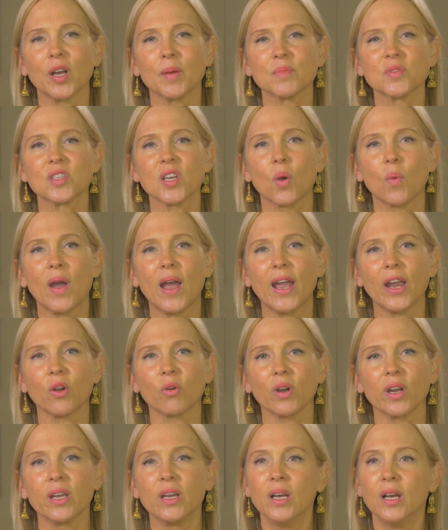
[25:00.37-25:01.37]
becomes so
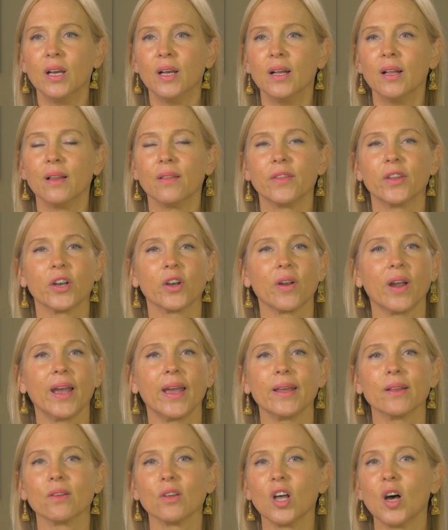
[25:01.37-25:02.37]
angry, they're
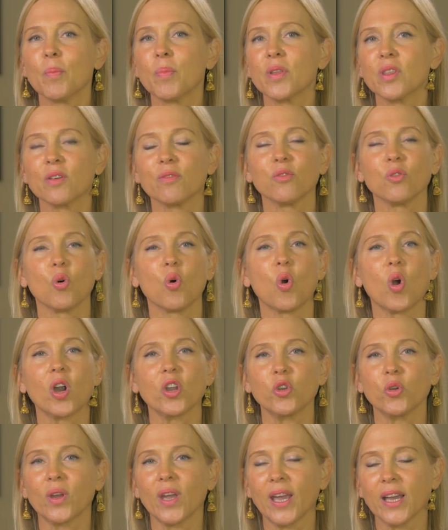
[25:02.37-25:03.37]
a lump in the
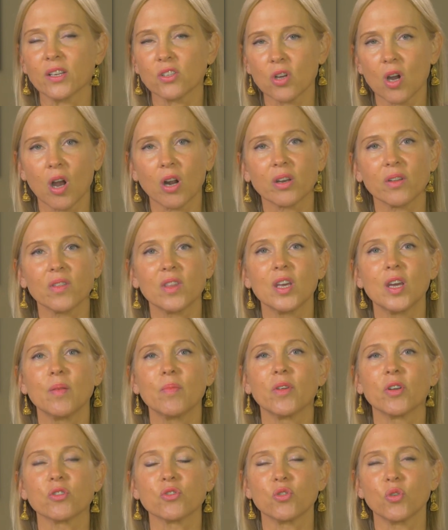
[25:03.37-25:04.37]
floor, you can't talk to
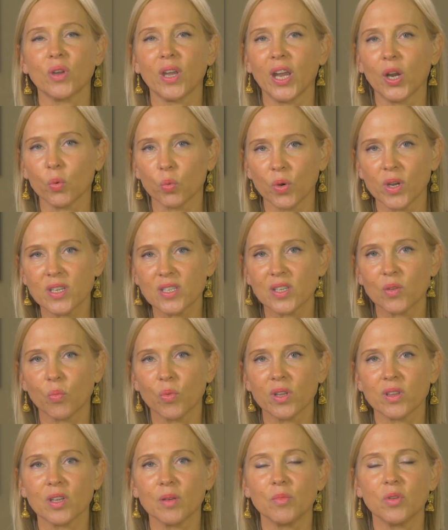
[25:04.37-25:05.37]
them, you can't
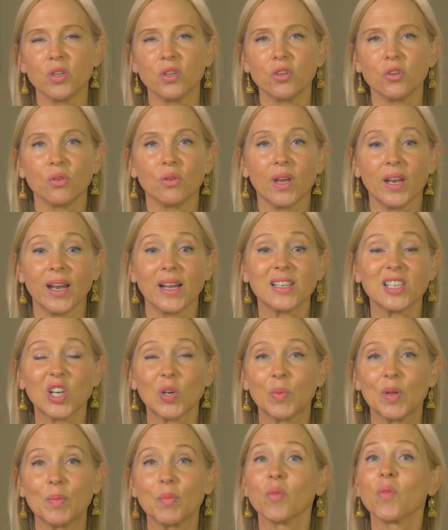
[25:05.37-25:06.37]
reason with them, and I
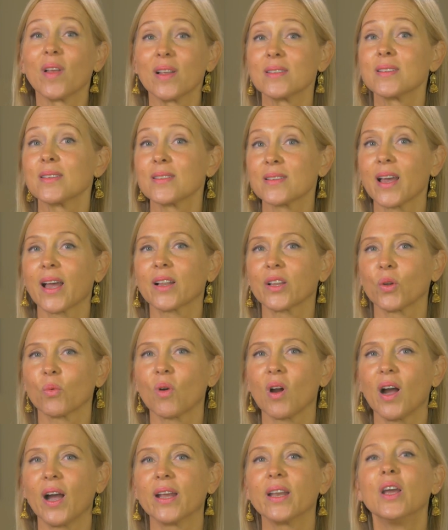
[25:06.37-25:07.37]
tell people that's exactly
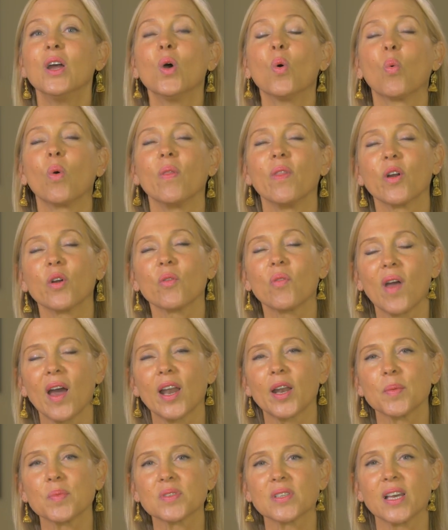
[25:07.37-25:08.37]
right. When they're
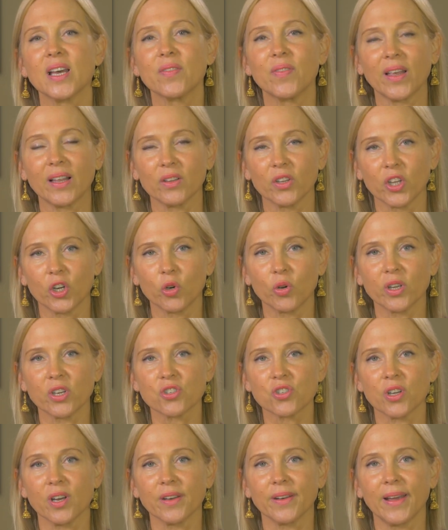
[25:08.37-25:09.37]
that upset, they literally
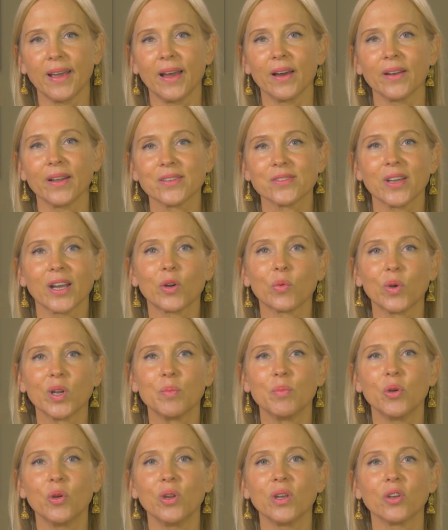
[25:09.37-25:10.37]
shut down. It's like
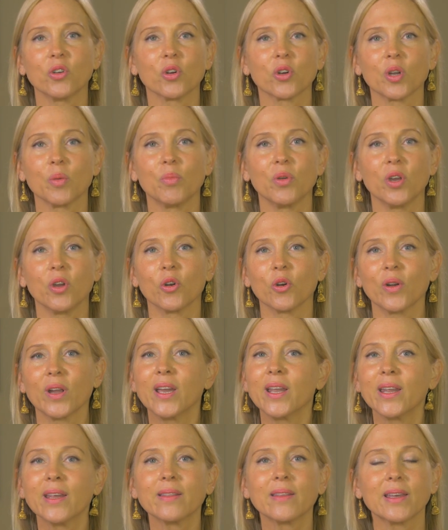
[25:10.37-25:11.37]
rebooting your computer.
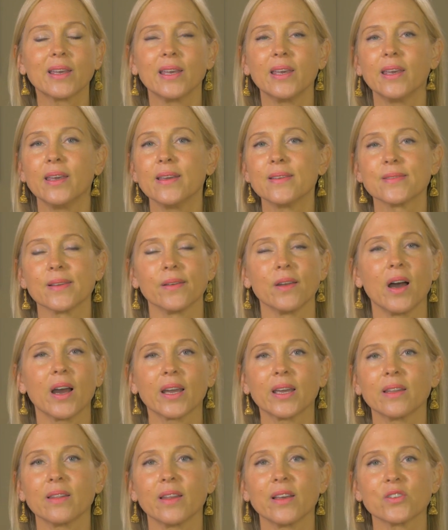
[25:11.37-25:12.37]
Hitting the keys and
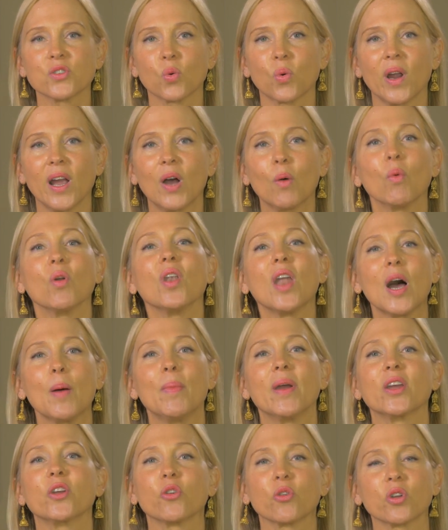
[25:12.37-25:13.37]
knocking things around will
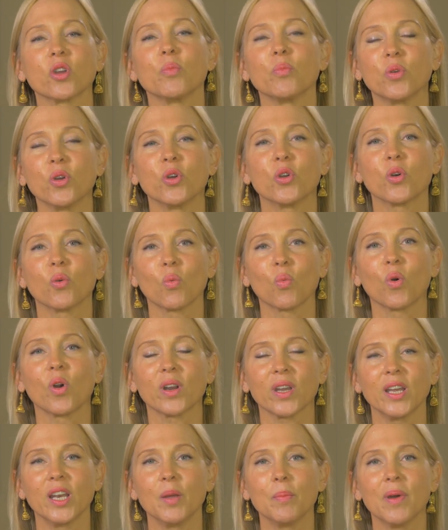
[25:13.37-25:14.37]
not make your computer
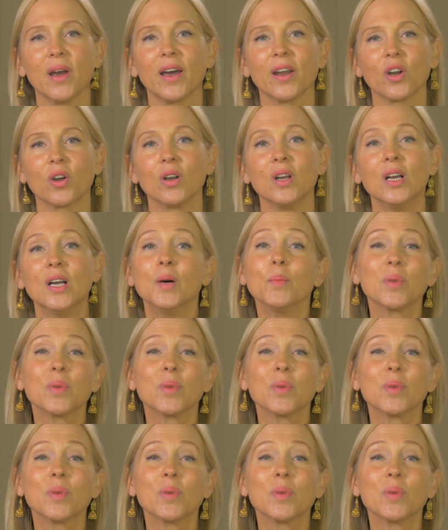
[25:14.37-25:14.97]
work any better,